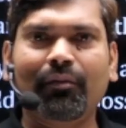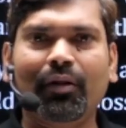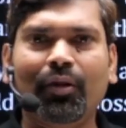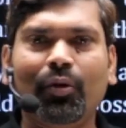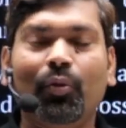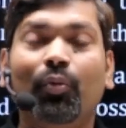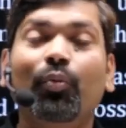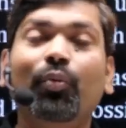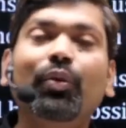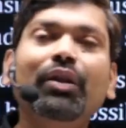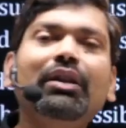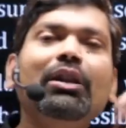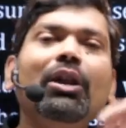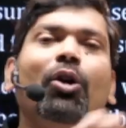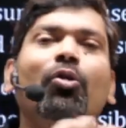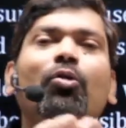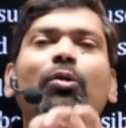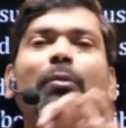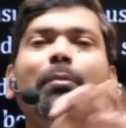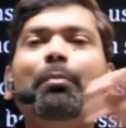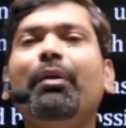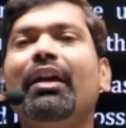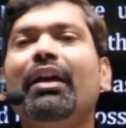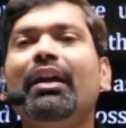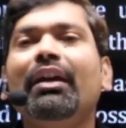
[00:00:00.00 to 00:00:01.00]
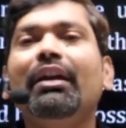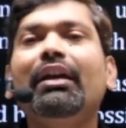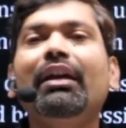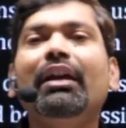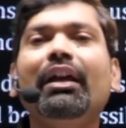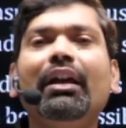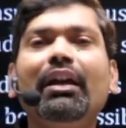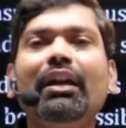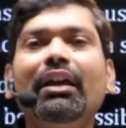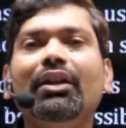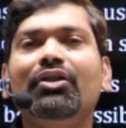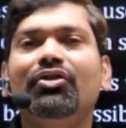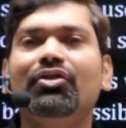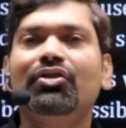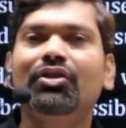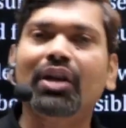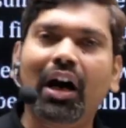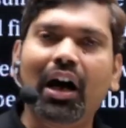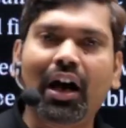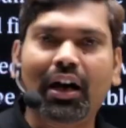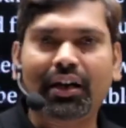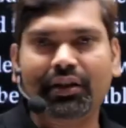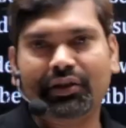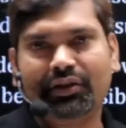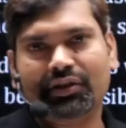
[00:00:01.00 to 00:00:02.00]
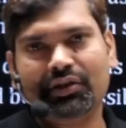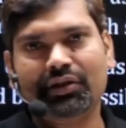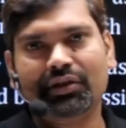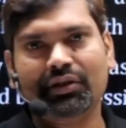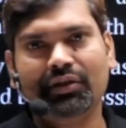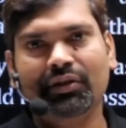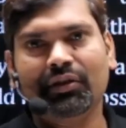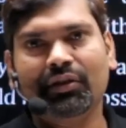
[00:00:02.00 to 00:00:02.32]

without paying any charge